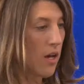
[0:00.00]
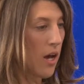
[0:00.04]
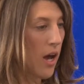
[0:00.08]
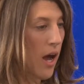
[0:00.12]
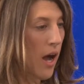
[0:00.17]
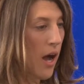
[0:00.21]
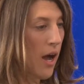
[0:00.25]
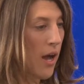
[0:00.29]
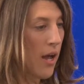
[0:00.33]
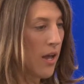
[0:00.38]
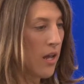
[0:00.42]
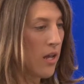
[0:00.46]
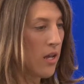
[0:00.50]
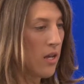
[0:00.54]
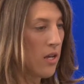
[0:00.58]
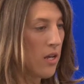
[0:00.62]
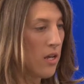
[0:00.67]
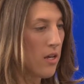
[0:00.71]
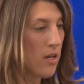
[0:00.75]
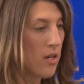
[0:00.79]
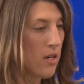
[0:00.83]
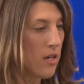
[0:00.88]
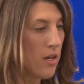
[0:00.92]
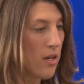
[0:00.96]
I
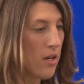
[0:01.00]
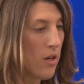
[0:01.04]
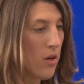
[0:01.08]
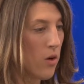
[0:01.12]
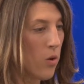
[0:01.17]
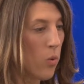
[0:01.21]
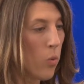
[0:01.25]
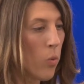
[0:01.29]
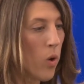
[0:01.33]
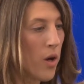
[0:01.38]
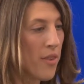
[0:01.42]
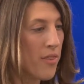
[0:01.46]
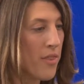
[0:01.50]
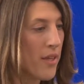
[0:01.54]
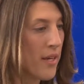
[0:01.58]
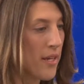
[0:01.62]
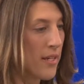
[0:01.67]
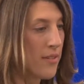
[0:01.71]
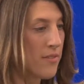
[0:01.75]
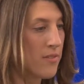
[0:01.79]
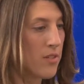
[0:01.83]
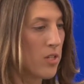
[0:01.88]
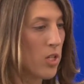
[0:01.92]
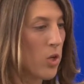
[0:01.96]
one thing
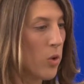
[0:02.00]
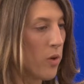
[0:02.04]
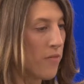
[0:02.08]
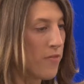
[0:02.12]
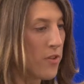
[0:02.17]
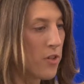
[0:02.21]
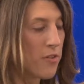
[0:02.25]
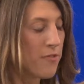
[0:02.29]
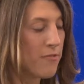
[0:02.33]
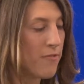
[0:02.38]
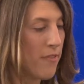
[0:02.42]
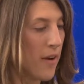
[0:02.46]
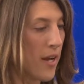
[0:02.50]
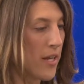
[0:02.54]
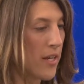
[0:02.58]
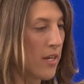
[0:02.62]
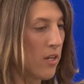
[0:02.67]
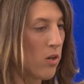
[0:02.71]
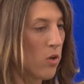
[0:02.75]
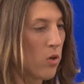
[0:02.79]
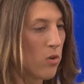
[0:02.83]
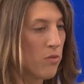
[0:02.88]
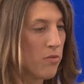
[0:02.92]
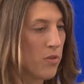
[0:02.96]
is, you know, if you're
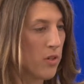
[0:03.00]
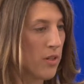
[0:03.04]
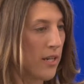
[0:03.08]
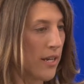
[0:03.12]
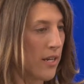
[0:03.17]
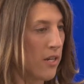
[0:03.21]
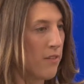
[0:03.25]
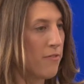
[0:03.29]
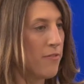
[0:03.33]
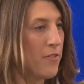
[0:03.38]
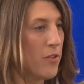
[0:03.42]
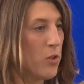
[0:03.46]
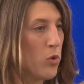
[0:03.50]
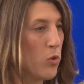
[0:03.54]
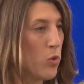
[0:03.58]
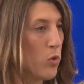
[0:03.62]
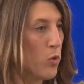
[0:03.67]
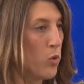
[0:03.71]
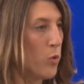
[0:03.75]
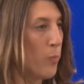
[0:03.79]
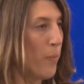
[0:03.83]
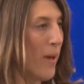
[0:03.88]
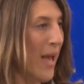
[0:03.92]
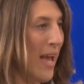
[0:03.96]
fighting over like a
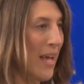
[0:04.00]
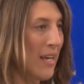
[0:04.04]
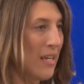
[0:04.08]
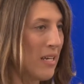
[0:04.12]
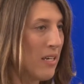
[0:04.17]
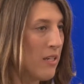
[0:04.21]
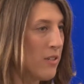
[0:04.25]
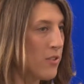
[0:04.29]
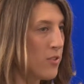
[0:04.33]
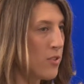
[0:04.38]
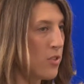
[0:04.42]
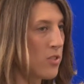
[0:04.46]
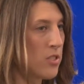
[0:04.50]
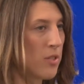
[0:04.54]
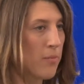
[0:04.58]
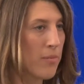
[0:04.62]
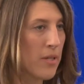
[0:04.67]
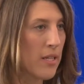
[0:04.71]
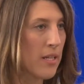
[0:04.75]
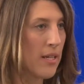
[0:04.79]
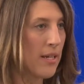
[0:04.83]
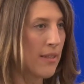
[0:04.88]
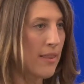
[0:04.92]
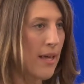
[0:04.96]
few pennies or
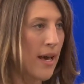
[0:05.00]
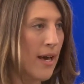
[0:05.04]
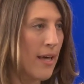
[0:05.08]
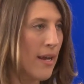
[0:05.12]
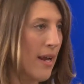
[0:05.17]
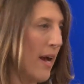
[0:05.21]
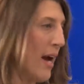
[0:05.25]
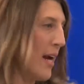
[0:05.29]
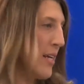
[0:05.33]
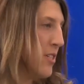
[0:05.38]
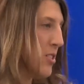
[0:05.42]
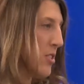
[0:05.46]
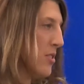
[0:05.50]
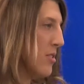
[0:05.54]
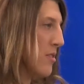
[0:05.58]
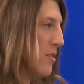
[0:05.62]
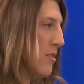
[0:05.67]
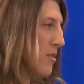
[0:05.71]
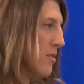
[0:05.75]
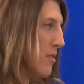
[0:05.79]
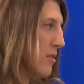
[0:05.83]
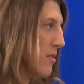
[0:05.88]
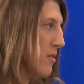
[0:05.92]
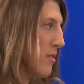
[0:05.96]
something like that, I just,
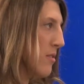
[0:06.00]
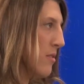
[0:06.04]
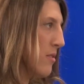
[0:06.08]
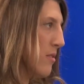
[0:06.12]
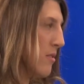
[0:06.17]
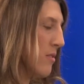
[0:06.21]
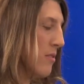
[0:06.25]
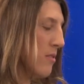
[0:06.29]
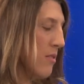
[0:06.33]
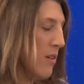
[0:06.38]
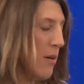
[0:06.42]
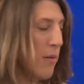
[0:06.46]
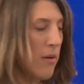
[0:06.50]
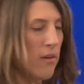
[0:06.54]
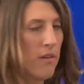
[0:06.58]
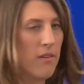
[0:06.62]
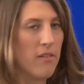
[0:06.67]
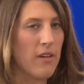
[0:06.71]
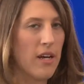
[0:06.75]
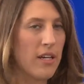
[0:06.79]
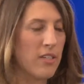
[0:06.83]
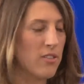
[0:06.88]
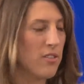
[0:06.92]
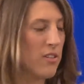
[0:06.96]
uh,
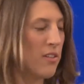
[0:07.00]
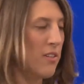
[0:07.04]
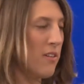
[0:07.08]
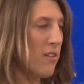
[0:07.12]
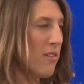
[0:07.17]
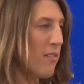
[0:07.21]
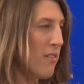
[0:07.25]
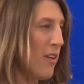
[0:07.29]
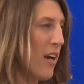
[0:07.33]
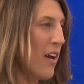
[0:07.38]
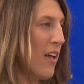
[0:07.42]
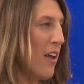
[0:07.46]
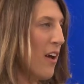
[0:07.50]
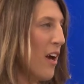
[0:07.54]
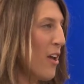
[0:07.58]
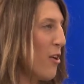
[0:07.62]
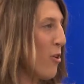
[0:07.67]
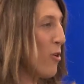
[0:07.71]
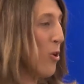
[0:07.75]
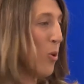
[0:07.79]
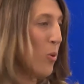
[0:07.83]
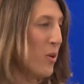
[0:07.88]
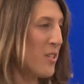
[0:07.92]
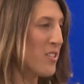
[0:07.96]
actually, I, I
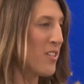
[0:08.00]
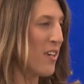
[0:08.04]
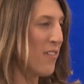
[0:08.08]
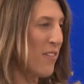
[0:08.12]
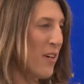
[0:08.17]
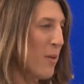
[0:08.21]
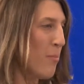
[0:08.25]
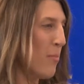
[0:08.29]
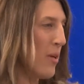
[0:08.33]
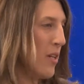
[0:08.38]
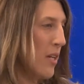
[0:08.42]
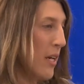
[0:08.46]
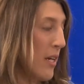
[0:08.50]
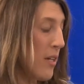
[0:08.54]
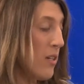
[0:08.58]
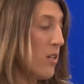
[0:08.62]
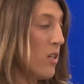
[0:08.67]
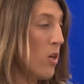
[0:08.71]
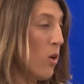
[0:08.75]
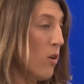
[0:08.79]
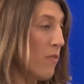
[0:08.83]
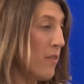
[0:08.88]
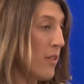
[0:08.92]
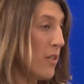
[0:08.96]
don't always give in, but like,
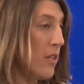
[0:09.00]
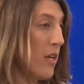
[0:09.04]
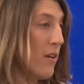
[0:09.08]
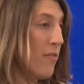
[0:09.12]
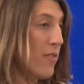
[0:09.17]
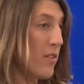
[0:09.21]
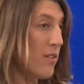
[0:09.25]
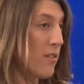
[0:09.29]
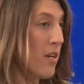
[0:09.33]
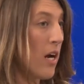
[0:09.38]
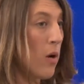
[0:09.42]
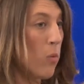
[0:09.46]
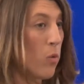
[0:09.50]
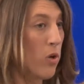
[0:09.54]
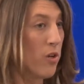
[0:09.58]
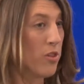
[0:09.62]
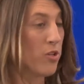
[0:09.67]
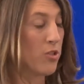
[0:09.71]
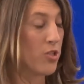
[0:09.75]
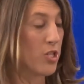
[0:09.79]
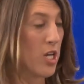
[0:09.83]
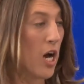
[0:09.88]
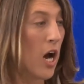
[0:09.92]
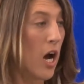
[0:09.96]
you know, if, it, if it's not worth
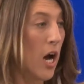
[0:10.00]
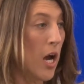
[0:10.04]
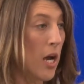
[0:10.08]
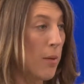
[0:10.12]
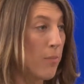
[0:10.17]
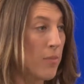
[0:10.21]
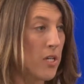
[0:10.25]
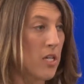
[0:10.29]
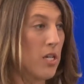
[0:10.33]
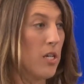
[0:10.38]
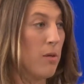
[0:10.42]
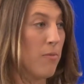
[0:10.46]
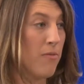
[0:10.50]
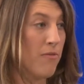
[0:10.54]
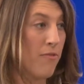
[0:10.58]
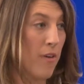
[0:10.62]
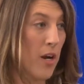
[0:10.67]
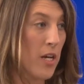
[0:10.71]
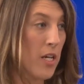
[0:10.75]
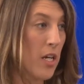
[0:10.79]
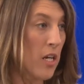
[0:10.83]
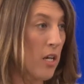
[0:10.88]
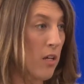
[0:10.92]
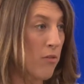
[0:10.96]
your time to keep
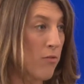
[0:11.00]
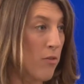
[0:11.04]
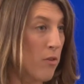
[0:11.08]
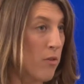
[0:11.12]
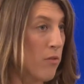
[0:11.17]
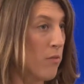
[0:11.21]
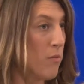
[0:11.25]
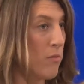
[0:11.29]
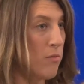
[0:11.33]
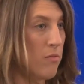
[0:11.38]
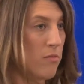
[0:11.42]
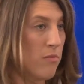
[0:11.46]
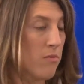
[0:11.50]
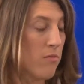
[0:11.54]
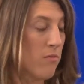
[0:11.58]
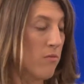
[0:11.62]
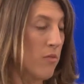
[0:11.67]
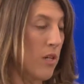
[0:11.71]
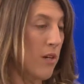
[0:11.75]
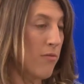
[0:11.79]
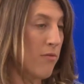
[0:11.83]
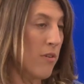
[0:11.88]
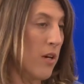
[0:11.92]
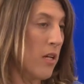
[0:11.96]
fighting for,
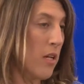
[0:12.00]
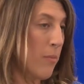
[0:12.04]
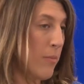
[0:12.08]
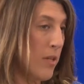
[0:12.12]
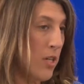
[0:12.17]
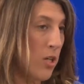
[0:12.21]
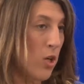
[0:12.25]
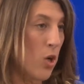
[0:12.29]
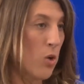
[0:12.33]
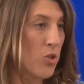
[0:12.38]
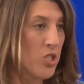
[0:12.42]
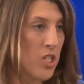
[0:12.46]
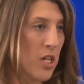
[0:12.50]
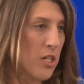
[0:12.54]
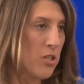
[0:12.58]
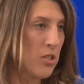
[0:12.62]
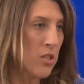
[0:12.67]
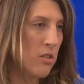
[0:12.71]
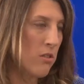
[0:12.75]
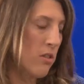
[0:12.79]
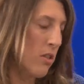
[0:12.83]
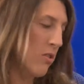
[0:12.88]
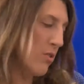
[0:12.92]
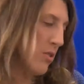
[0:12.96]
not fighting, but
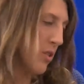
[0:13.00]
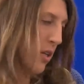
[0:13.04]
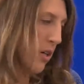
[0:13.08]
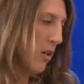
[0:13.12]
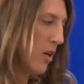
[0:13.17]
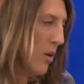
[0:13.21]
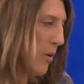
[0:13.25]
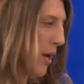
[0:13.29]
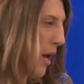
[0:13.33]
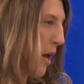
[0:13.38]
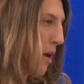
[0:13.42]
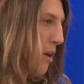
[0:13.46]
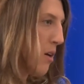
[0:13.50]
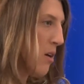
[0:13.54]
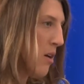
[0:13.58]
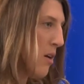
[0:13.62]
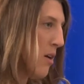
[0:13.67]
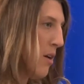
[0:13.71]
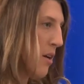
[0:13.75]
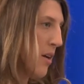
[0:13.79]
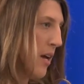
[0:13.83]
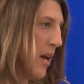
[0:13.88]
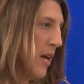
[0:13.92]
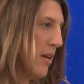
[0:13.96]
negotiation, then you say, okay.
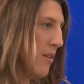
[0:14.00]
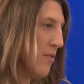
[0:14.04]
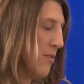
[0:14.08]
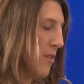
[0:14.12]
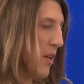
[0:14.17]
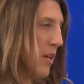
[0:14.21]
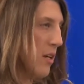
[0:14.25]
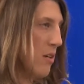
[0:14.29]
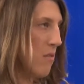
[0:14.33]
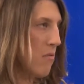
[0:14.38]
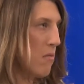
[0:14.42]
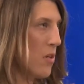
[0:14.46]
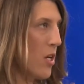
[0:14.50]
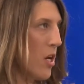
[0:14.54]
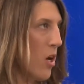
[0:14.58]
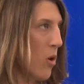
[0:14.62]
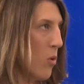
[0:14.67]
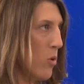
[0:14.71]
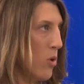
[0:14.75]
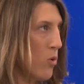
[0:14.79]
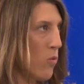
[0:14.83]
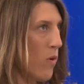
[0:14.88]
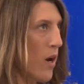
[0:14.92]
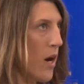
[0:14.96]
And it's like, you
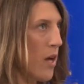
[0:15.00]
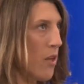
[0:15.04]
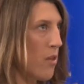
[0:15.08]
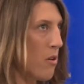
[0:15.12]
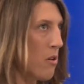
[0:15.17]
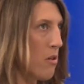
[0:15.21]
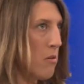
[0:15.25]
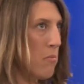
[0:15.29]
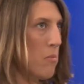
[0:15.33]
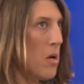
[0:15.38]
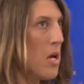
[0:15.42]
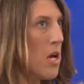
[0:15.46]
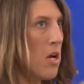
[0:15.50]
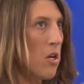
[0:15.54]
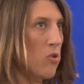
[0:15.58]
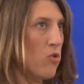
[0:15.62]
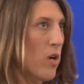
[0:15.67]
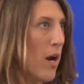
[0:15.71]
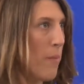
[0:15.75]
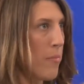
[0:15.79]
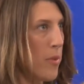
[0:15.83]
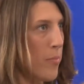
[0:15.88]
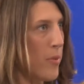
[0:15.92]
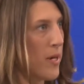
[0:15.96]
know, you'd rather
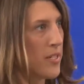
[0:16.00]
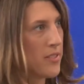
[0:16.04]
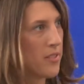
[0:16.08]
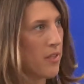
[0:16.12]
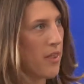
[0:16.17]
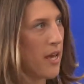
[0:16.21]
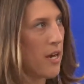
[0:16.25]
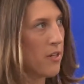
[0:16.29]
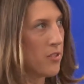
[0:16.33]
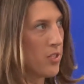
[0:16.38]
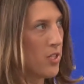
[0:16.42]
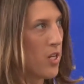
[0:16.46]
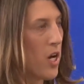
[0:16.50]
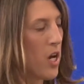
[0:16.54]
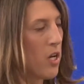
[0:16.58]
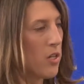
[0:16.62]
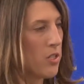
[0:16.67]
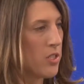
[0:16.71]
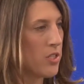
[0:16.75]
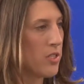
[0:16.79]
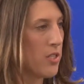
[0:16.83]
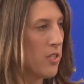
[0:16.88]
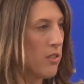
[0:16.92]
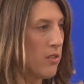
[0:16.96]
drop the price
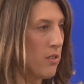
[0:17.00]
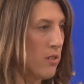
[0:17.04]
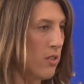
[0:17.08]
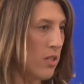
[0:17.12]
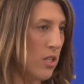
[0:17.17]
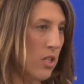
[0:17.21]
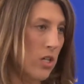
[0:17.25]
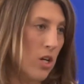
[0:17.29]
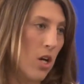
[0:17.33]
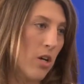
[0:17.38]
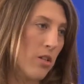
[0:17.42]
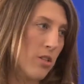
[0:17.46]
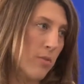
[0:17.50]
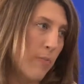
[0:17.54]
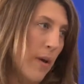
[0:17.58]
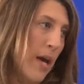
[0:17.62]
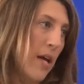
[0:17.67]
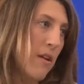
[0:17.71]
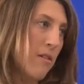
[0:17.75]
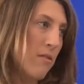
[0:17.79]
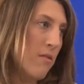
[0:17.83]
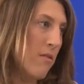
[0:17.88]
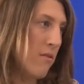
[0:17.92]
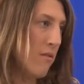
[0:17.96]
$1,000 than get,
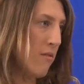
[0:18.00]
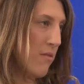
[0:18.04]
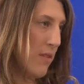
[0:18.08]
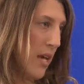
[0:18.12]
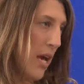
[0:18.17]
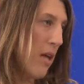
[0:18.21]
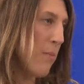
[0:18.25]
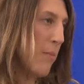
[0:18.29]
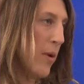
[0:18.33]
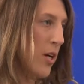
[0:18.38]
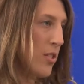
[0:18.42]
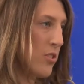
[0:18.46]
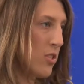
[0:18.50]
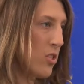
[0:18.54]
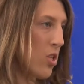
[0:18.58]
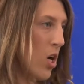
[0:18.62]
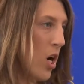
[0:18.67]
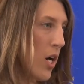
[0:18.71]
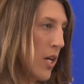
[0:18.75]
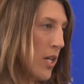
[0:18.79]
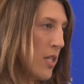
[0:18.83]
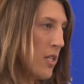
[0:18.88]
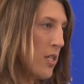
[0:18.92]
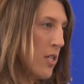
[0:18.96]
spend 10 months
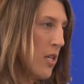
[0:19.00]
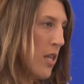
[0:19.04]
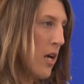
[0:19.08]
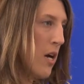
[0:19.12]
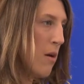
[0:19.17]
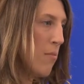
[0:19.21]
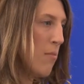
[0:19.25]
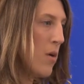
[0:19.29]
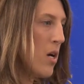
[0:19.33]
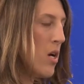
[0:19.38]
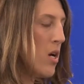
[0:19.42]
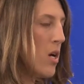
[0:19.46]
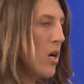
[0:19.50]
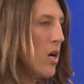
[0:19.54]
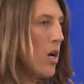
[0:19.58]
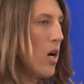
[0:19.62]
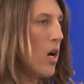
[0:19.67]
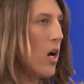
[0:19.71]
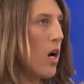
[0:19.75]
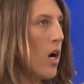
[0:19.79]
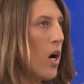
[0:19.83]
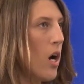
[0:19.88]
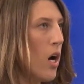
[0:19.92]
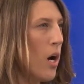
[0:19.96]
talking to them.
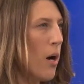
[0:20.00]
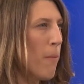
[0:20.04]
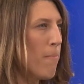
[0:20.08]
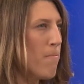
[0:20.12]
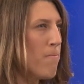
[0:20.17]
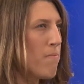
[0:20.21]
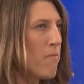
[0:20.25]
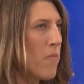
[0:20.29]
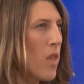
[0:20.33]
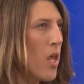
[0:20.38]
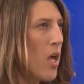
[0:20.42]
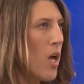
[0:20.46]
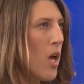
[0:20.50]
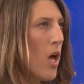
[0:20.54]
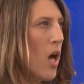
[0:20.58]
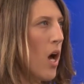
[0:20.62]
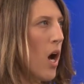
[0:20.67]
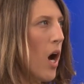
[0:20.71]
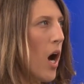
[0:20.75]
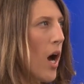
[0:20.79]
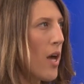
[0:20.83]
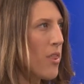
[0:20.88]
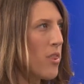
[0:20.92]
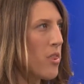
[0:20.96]
Um,
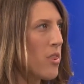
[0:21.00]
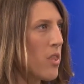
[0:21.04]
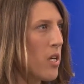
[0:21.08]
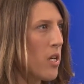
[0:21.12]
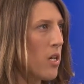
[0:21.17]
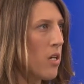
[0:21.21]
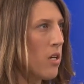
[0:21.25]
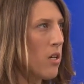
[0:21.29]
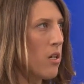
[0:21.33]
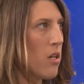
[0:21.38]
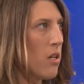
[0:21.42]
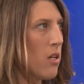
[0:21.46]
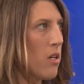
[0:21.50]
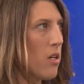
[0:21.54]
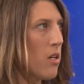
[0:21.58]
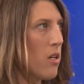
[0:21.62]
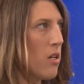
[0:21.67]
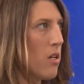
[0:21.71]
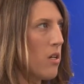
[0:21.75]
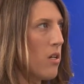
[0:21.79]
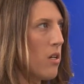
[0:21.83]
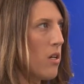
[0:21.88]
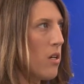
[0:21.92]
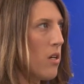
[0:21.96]
I think
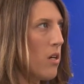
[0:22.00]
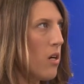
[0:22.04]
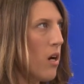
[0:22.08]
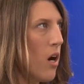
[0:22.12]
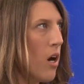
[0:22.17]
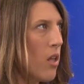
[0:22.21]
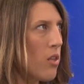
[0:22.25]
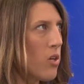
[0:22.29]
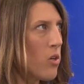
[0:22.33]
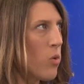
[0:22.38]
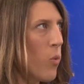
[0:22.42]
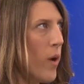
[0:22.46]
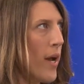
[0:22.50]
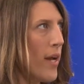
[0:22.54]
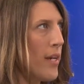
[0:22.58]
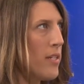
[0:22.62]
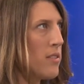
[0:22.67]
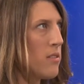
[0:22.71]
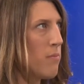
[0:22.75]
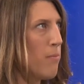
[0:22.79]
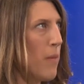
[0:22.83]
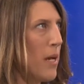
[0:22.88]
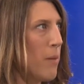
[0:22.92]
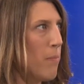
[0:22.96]
other
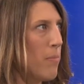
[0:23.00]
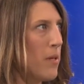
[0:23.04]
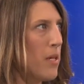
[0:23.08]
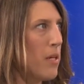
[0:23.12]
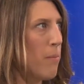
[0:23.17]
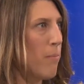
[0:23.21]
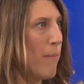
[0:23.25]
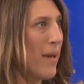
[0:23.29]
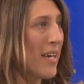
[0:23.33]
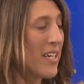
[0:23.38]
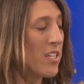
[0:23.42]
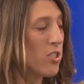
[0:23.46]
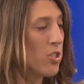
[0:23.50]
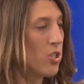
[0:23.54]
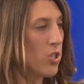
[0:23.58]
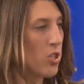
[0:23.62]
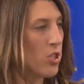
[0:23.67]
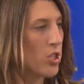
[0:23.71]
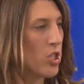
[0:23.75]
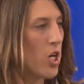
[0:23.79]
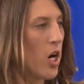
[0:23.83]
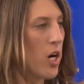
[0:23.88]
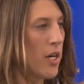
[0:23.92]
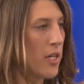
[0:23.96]
ways might be making sure
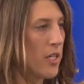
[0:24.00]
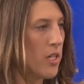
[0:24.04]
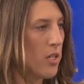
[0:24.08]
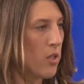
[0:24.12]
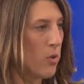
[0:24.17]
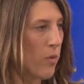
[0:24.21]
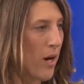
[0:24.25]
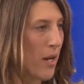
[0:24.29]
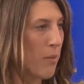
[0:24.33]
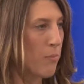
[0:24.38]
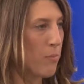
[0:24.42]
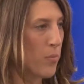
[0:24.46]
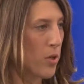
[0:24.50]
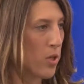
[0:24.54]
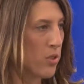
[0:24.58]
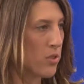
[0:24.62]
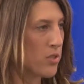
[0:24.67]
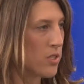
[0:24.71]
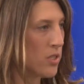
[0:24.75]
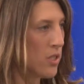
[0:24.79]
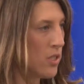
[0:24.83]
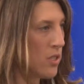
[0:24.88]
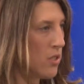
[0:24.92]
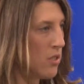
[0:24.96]
you're talking to the right
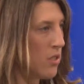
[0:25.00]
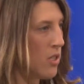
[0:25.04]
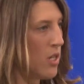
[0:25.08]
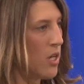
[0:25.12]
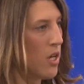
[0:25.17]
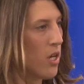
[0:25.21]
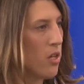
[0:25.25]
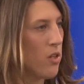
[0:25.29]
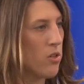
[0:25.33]
person.